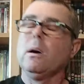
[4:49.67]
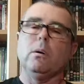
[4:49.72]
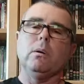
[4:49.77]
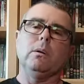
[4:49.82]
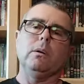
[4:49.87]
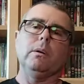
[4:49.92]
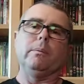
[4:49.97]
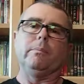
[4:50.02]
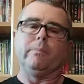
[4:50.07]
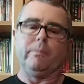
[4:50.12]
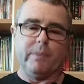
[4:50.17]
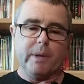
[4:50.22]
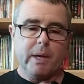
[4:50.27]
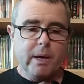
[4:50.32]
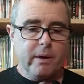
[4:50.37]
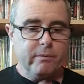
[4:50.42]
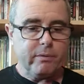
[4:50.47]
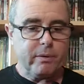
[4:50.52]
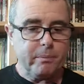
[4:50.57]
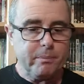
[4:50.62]
Oh,
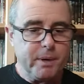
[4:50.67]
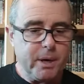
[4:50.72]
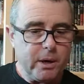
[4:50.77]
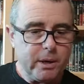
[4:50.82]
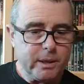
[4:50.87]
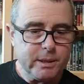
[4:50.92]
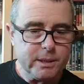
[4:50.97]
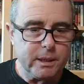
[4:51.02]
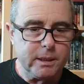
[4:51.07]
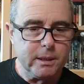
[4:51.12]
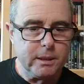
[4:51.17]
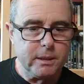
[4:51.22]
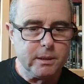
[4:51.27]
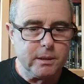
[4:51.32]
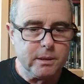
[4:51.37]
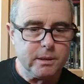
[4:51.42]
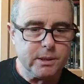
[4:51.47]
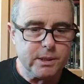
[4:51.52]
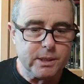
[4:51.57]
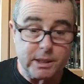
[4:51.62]
from
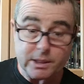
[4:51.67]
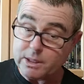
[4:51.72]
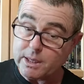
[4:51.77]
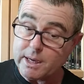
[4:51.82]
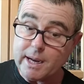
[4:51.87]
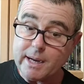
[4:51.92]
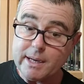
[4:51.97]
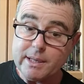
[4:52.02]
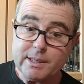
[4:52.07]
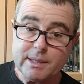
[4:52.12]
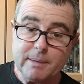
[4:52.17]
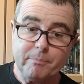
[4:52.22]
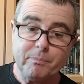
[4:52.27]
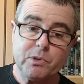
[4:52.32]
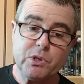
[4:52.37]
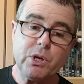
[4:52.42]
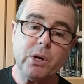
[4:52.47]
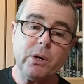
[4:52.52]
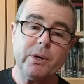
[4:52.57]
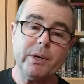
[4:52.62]
1968,
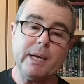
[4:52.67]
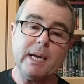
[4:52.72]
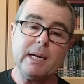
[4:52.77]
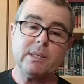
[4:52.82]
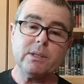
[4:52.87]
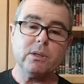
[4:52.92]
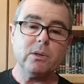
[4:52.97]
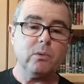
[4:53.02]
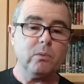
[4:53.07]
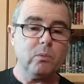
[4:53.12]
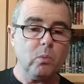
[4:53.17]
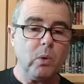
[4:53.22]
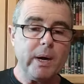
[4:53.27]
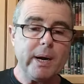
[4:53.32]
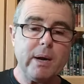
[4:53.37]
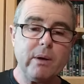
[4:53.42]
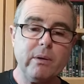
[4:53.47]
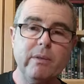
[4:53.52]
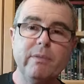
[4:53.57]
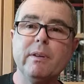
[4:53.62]
Charlton Heston,
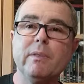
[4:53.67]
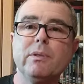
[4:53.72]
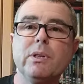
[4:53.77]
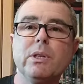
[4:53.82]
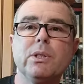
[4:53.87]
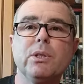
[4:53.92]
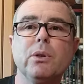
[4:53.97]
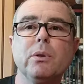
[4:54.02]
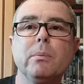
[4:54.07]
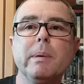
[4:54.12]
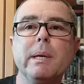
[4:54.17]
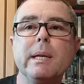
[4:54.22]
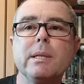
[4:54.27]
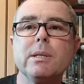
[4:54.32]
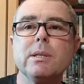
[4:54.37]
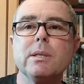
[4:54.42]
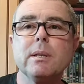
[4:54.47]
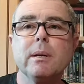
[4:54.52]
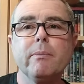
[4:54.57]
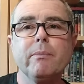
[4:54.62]
1 hour 52
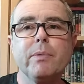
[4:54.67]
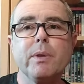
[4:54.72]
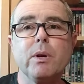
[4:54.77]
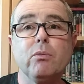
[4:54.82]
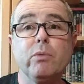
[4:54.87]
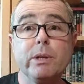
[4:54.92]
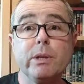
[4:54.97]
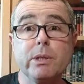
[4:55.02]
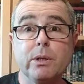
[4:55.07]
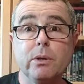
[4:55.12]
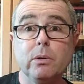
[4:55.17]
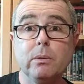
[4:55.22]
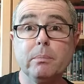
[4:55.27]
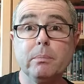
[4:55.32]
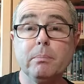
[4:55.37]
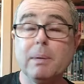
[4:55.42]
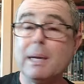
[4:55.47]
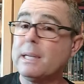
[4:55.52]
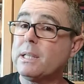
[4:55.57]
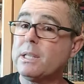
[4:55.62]
minutes. The
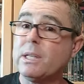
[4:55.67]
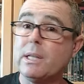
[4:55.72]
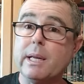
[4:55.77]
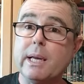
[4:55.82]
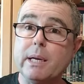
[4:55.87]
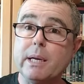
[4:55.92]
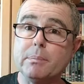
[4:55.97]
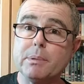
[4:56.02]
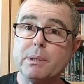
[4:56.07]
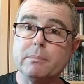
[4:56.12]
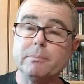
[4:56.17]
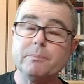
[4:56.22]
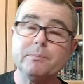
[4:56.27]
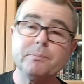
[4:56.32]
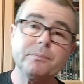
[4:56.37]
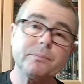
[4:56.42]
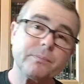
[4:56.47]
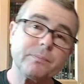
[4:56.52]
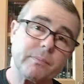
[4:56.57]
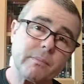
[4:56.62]
original Planet of the Apes.
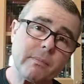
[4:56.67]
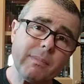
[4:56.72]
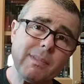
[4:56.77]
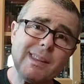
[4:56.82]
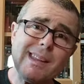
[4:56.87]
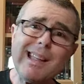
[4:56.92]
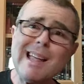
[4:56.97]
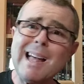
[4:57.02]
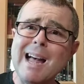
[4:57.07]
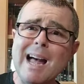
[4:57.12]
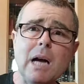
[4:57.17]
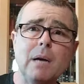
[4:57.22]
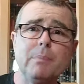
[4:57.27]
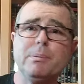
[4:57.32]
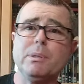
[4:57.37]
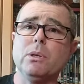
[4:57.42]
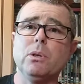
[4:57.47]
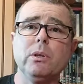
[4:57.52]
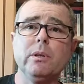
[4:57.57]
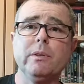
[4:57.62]

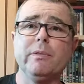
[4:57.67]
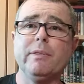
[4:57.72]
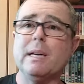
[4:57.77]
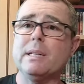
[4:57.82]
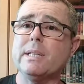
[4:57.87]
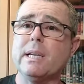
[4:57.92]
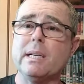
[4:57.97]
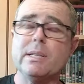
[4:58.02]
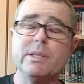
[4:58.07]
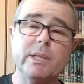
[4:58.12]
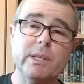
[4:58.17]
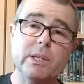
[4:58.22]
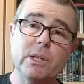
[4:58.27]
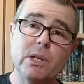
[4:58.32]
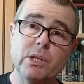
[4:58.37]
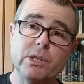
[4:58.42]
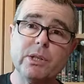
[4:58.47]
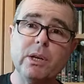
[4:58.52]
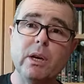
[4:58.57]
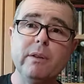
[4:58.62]
Absolutely fantastic.
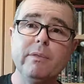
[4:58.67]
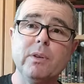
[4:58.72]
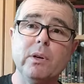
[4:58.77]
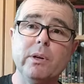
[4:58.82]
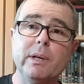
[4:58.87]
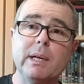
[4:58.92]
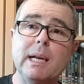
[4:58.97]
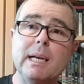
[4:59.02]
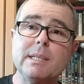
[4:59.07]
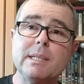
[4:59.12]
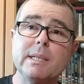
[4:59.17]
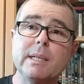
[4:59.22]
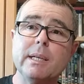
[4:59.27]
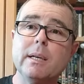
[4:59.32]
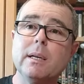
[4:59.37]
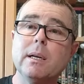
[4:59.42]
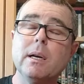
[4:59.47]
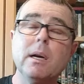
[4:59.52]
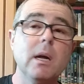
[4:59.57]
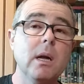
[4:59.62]
Sci-fi
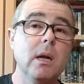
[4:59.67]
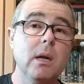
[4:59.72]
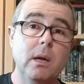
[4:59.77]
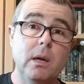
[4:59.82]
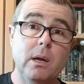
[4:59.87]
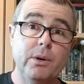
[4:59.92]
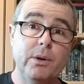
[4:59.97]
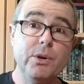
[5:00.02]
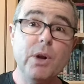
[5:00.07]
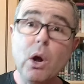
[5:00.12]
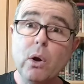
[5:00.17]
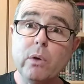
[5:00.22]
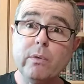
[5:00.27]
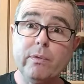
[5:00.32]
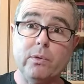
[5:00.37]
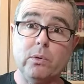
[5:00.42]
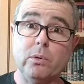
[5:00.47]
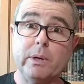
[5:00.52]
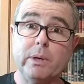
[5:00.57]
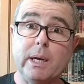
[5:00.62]
classic. No
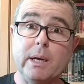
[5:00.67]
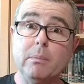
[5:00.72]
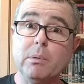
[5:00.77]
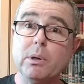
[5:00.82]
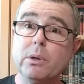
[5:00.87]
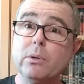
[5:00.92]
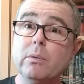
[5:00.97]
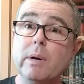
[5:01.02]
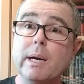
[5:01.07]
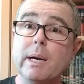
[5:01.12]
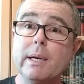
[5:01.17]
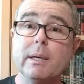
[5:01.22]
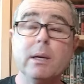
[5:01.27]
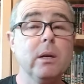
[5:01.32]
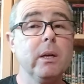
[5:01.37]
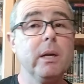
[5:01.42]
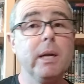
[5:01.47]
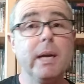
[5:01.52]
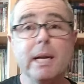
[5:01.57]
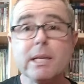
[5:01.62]
4K Blu-ray.
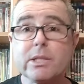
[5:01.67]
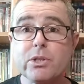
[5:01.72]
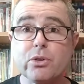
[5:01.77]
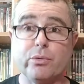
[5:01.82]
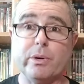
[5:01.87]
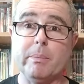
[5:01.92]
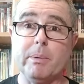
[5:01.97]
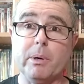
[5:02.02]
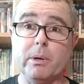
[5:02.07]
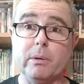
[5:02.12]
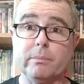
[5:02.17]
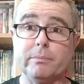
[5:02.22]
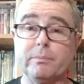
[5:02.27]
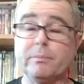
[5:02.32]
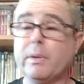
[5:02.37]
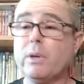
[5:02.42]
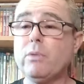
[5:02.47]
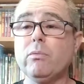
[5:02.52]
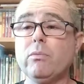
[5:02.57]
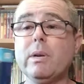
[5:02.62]
It's criminal.
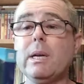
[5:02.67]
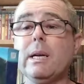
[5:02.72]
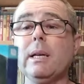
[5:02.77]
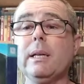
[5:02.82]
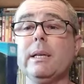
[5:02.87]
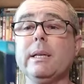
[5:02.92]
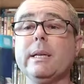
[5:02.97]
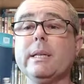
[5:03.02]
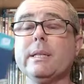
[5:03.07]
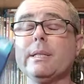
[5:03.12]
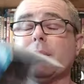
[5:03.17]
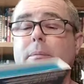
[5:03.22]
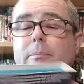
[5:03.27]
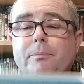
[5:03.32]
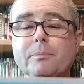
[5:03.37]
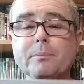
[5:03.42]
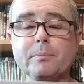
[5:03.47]
It really is.